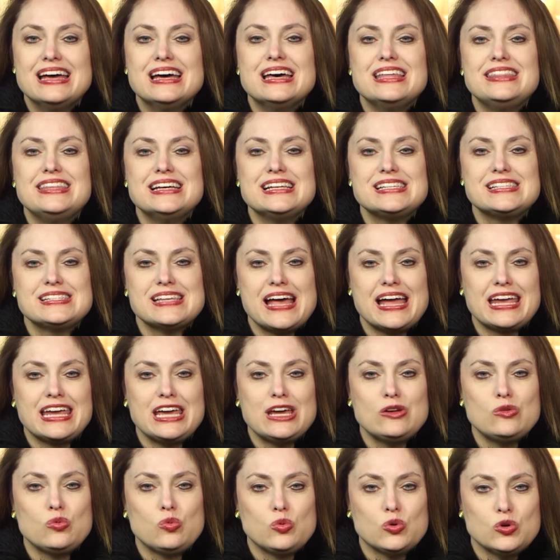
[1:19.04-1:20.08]
The
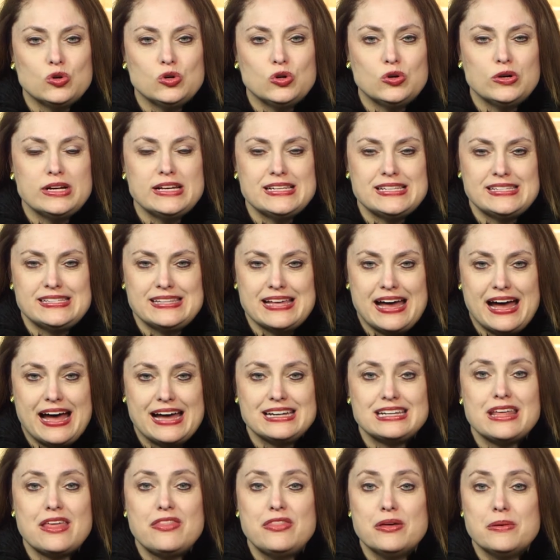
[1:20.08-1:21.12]
second rule is
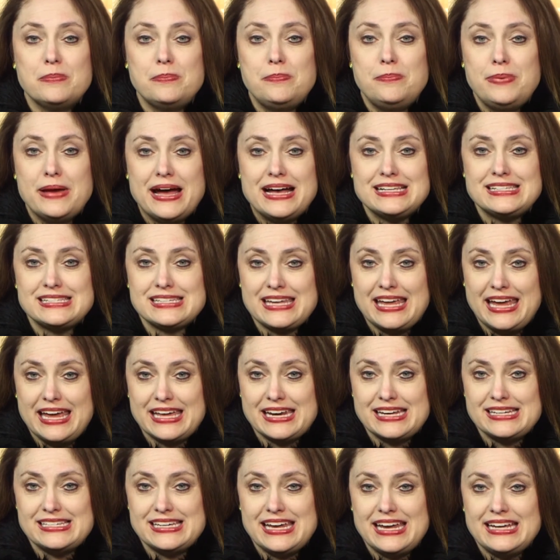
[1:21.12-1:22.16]
that the best
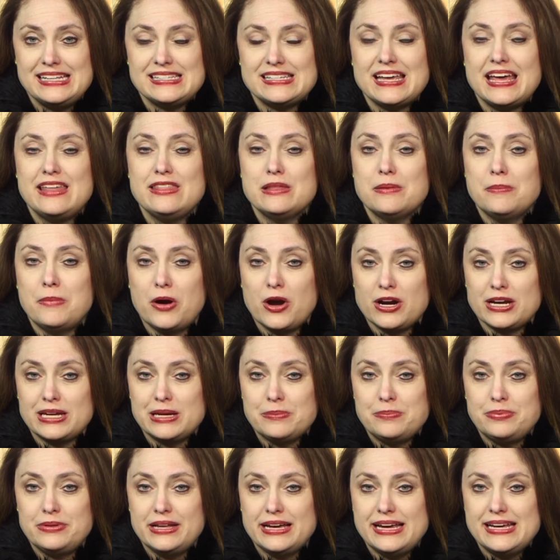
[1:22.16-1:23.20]
candidates in the
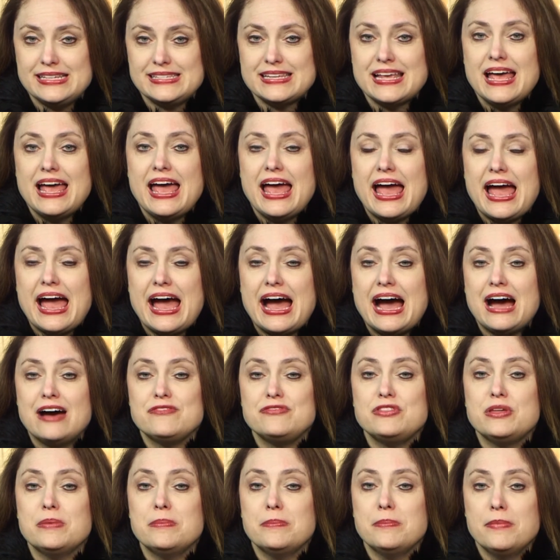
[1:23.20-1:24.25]
marketplace
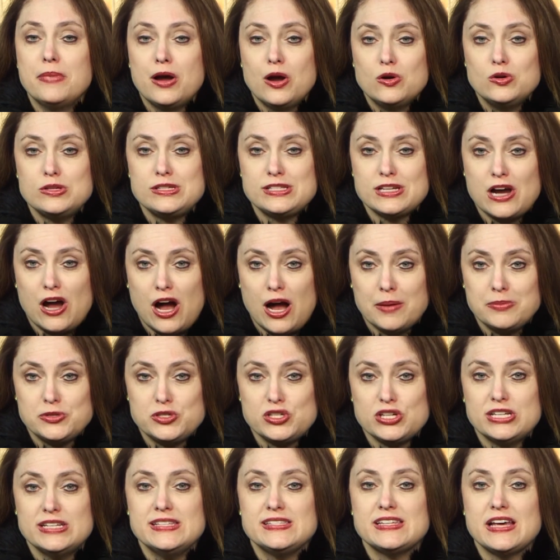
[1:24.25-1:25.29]
have the most
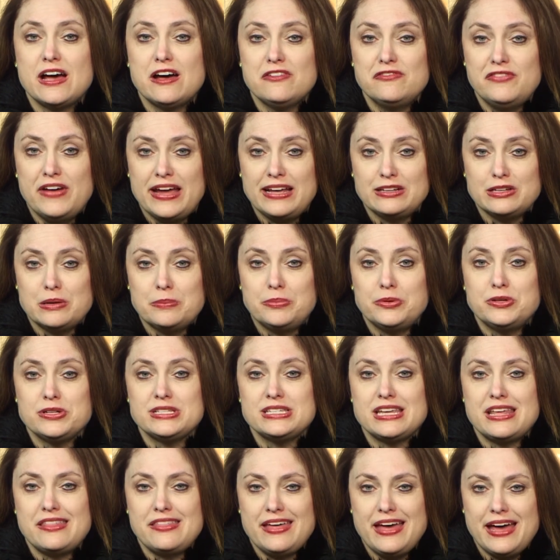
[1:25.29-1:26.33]
options available
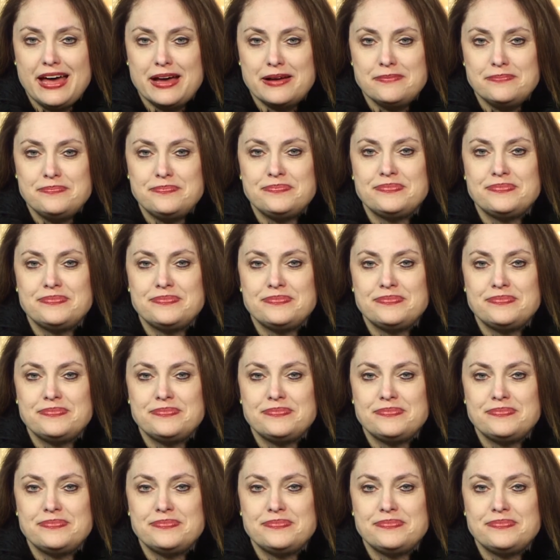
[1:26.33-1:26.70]
to them.